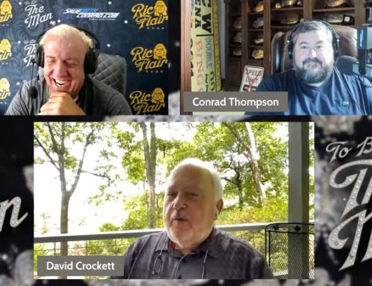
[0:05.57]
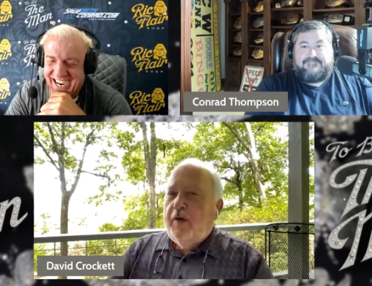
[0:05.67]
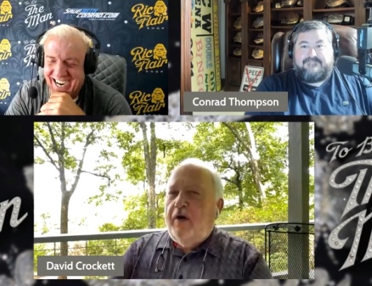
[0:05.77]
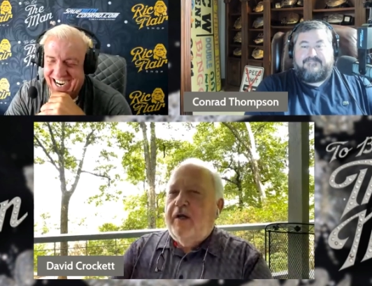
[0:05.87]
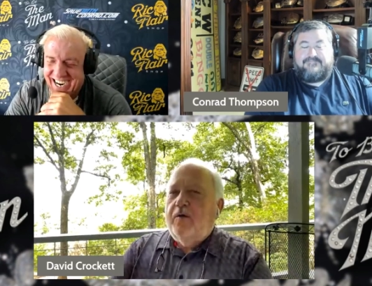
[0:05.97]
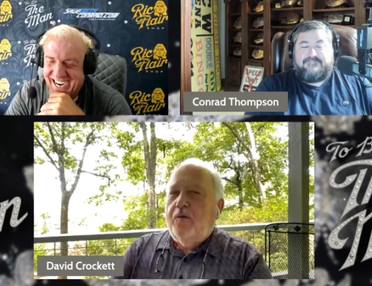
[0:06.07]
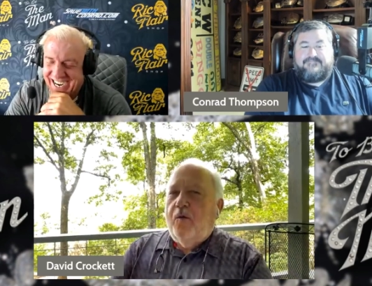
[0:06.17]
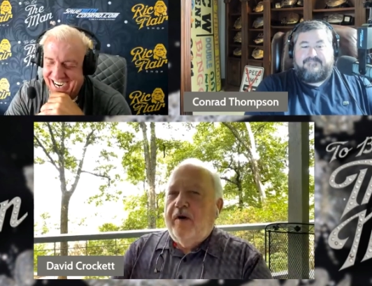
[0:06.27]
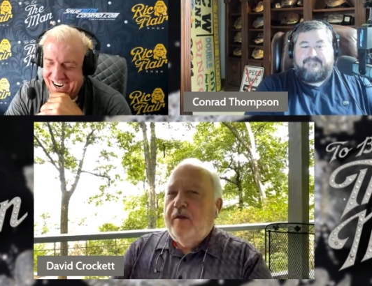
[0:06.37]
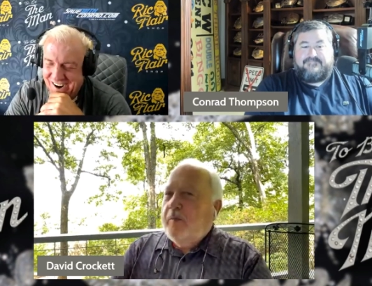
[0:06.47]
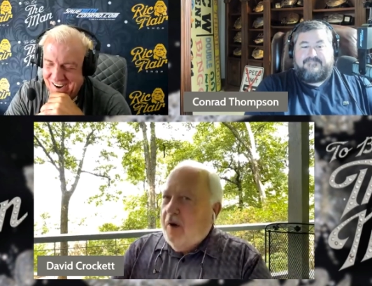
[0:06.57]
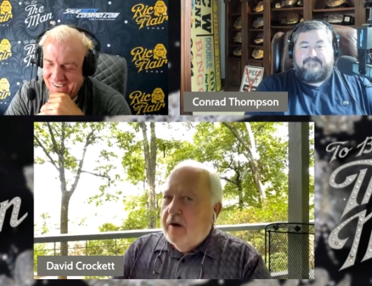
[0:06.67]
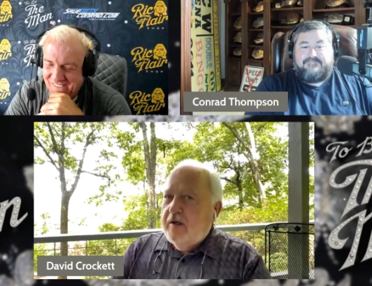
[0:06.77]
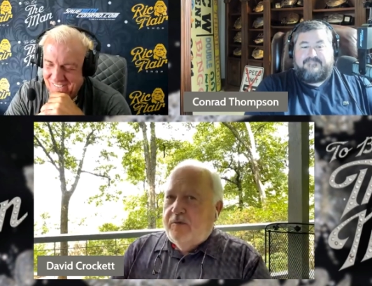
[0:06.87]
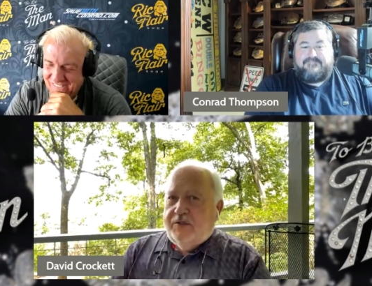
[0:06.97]
Speaker 1: promoting where the
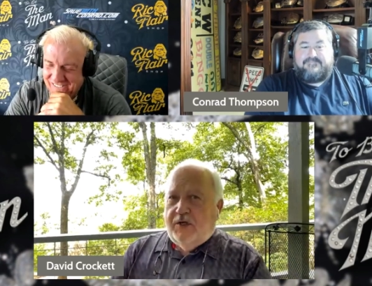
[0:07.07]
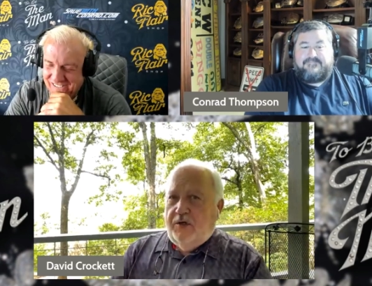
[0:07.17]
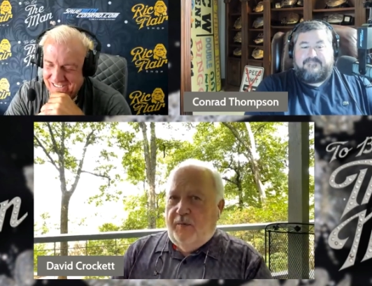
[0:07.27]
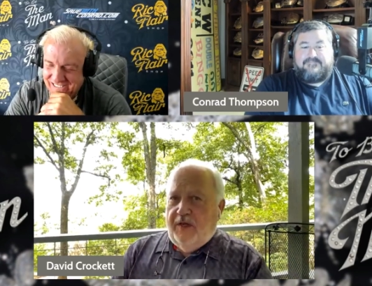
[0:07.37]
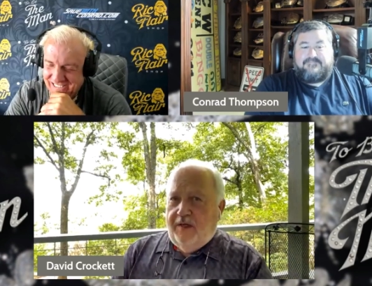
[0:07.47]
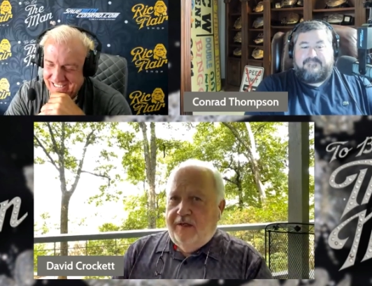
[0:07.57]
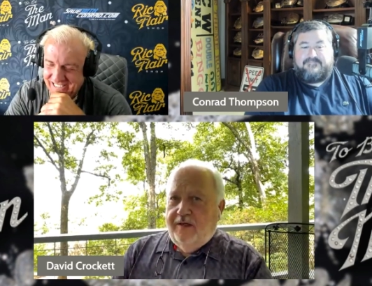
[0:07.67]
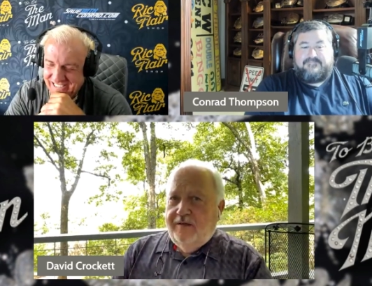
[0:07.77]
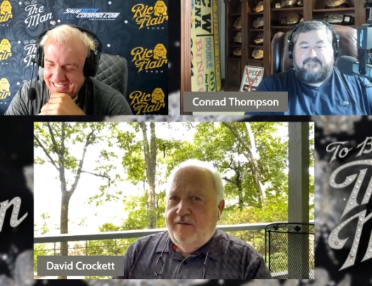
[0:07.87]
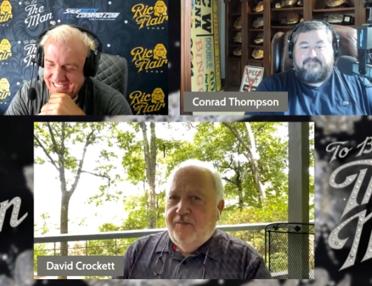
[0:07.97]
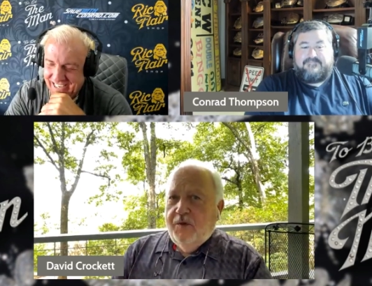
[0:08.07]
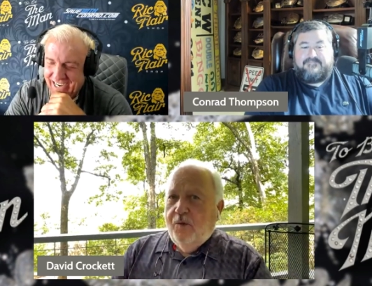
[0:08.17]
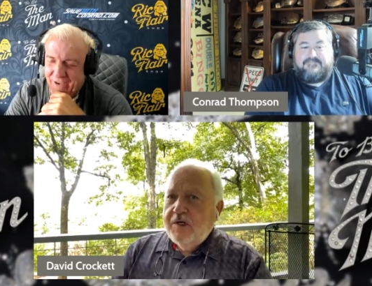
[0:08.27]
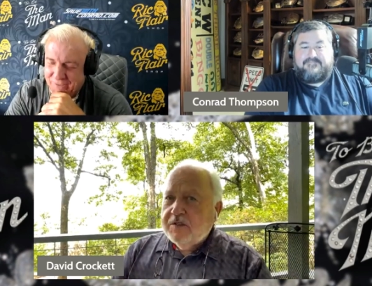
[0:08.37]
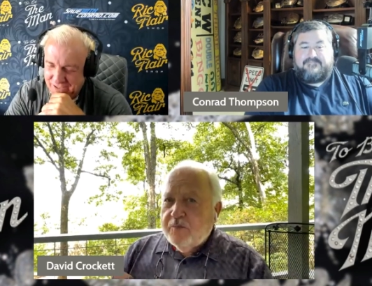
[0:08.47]
party was going to be.
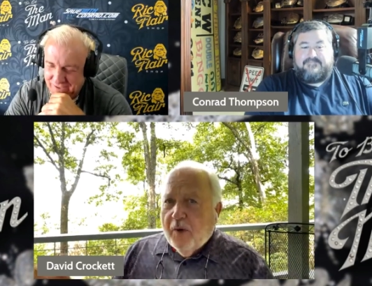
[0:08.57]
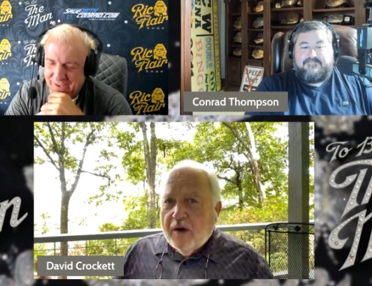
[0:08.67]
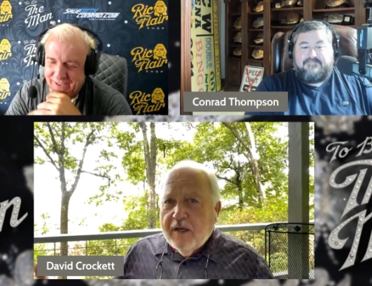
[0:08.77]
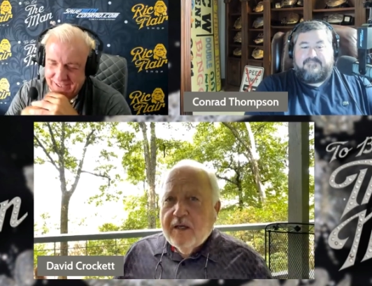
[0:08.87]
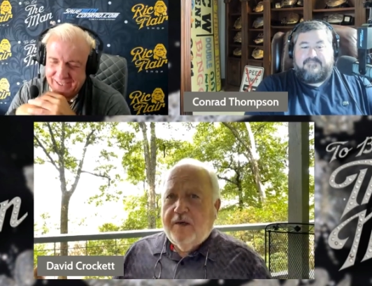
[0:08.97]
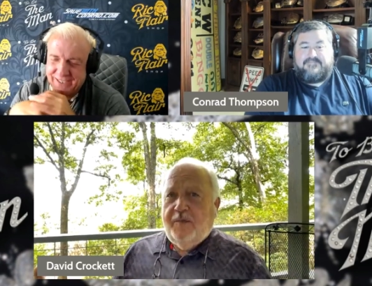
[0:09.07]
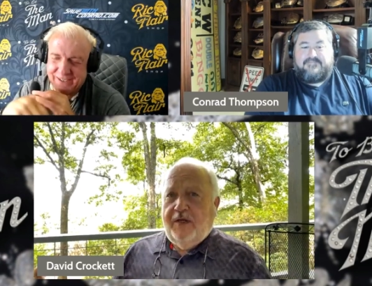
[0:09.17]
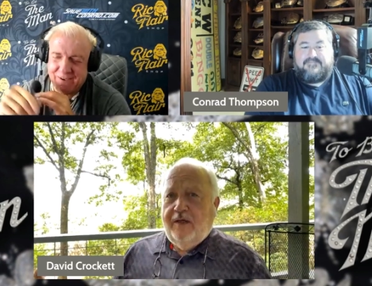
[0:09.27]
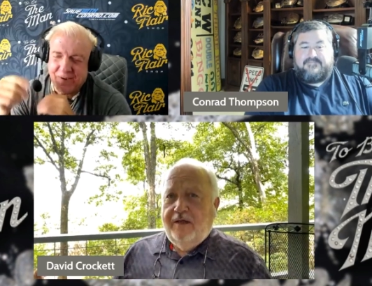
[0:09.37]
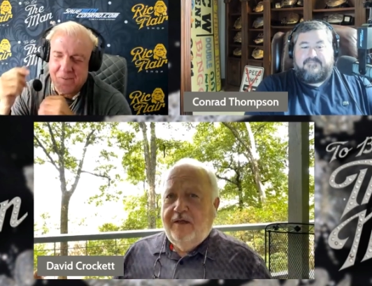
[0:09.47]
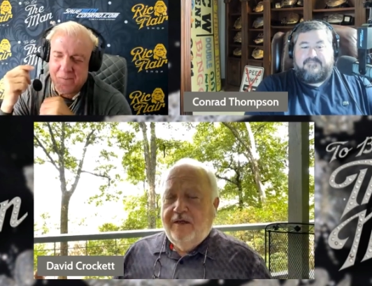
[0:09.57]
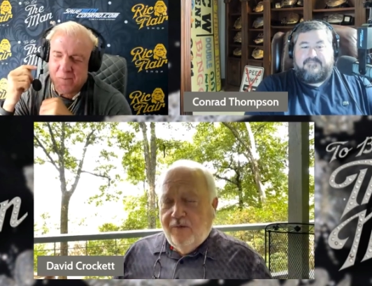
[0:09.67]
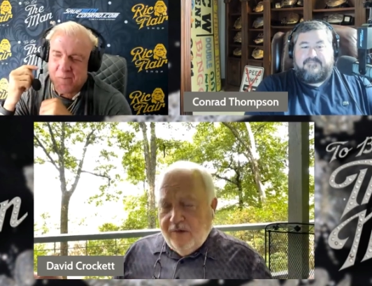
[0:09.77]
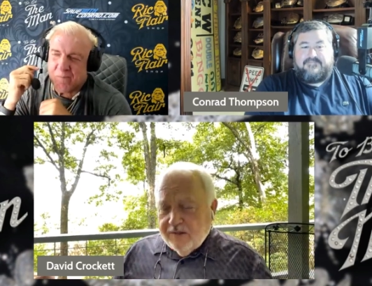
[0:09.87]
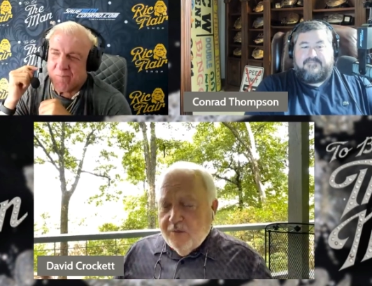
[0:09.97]
Absolutely. Where's the party going to be?
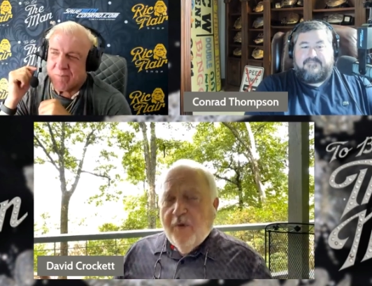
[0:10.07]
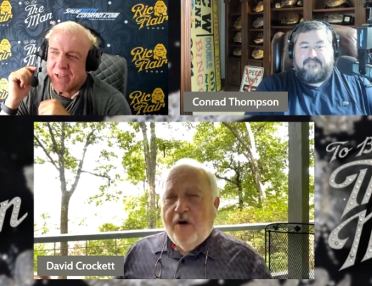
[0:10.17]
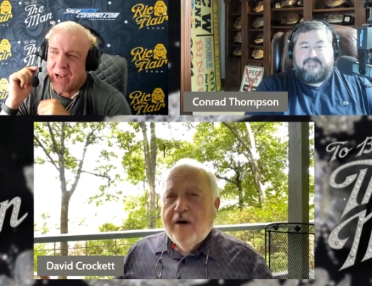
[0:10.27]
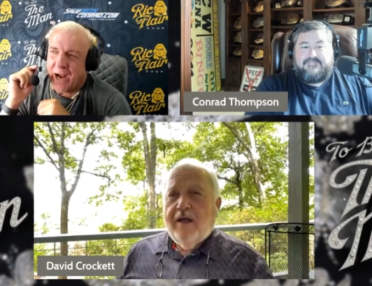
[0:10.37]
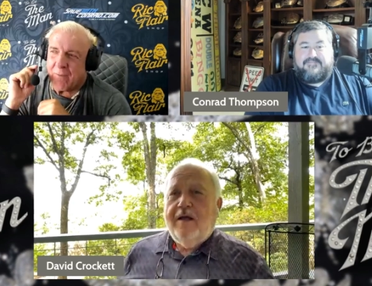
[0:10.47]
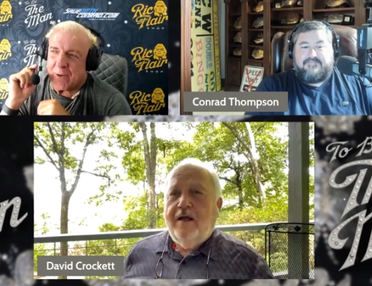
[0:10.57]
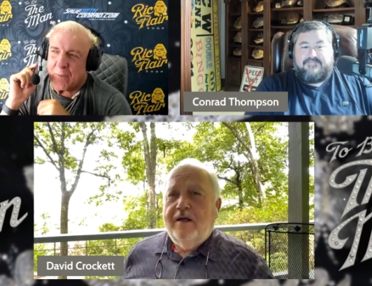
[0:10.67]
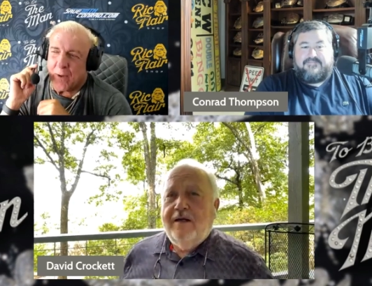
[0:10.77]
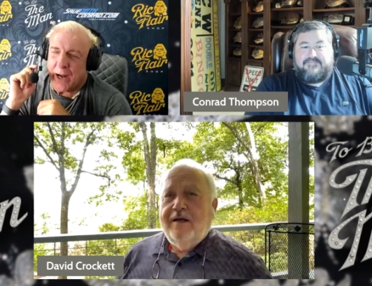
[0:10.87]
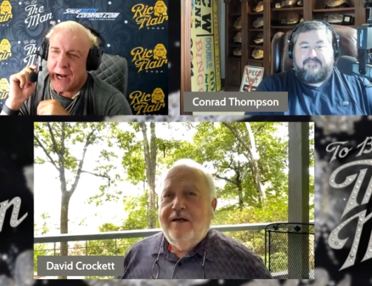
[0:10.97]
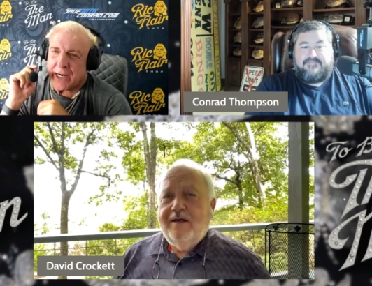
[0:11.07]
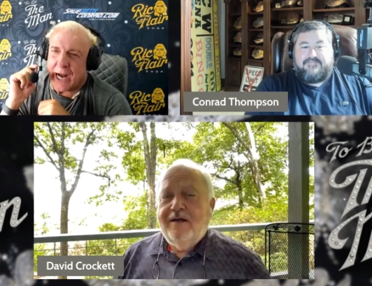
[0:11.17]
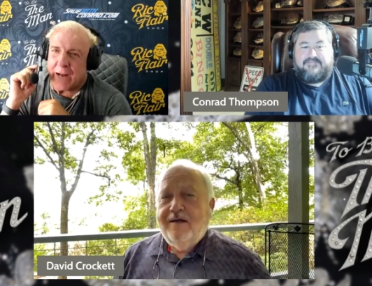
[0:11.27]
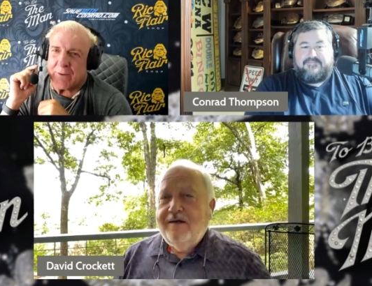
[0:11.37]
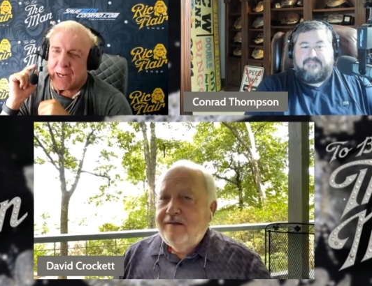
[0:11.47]
Speaker 2: Where's the party? Uh,
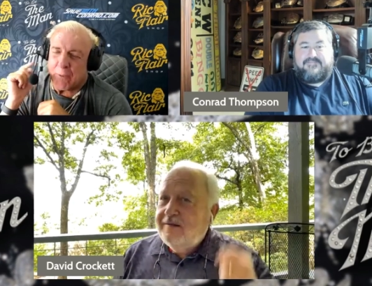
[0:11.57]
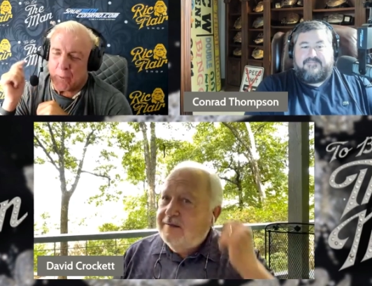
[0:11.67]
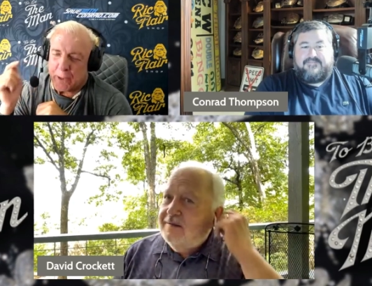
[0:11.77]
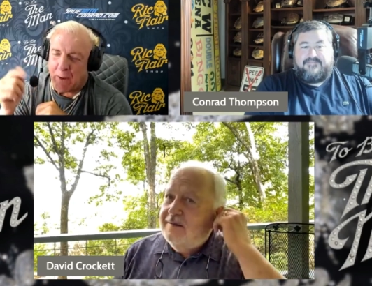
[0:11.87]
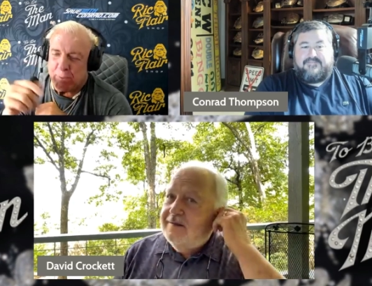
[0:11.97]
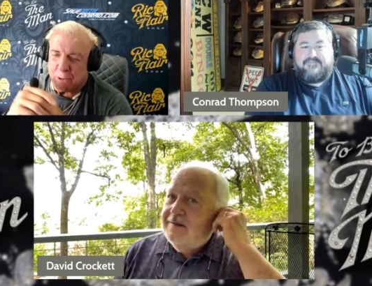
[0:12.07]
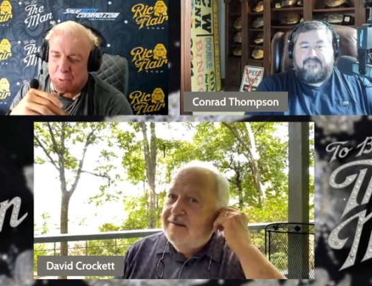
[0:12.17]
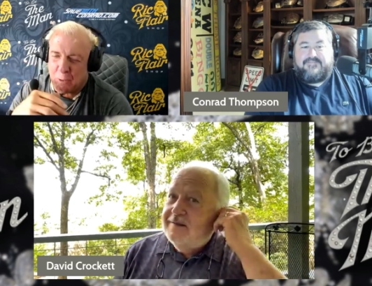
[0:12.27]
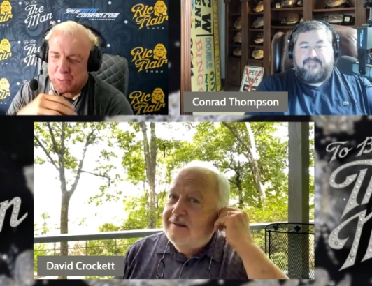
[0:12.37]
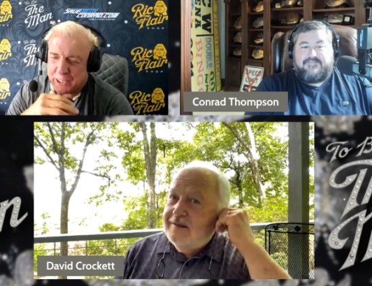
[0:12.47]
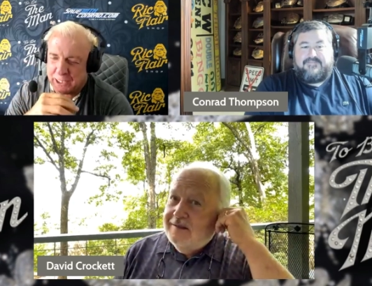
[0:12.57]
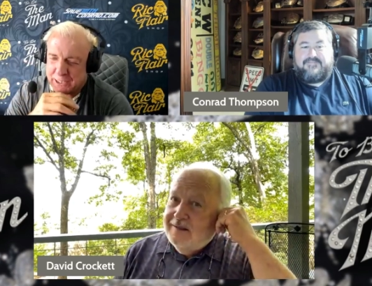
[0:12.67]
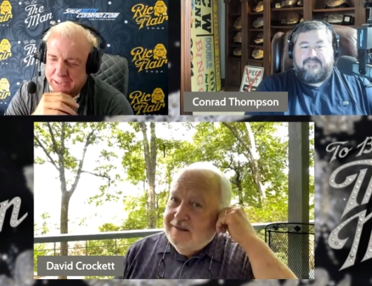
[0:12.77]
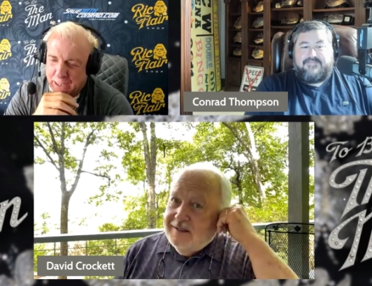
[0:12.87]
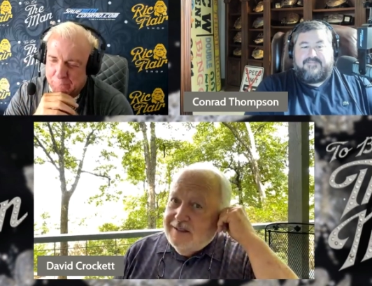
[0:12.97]
Conrad won't tell me the hotel
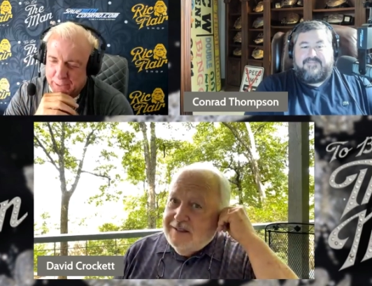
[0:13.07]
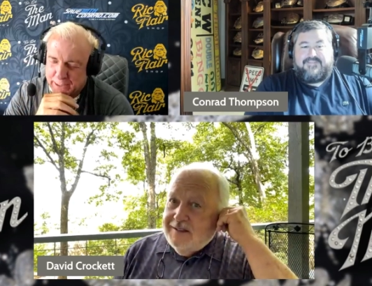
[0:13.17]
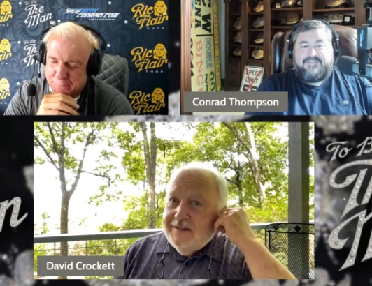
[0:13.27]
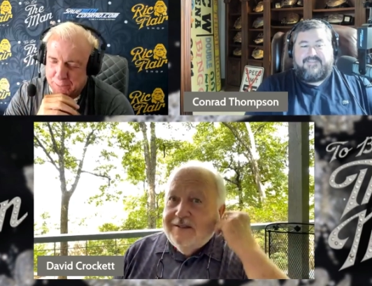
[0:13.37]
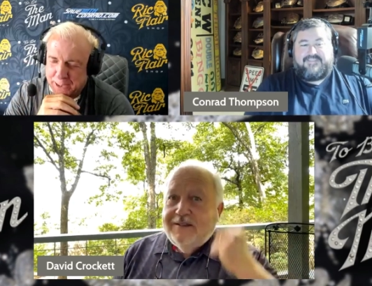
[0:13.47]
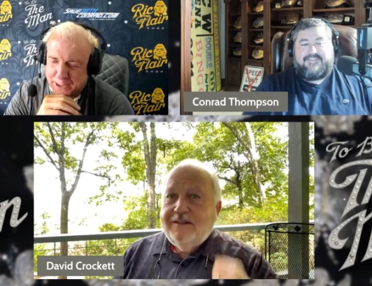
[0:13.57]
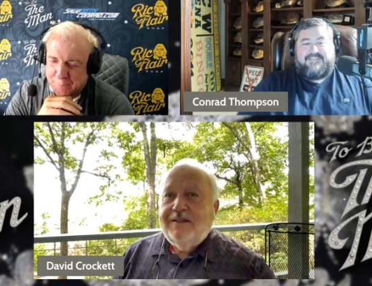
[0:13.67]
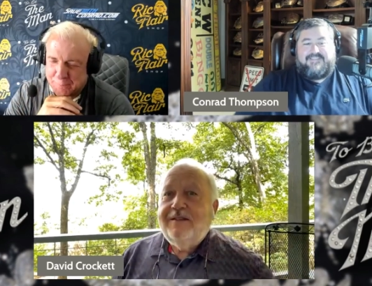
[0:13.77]
is that because Biggie's going to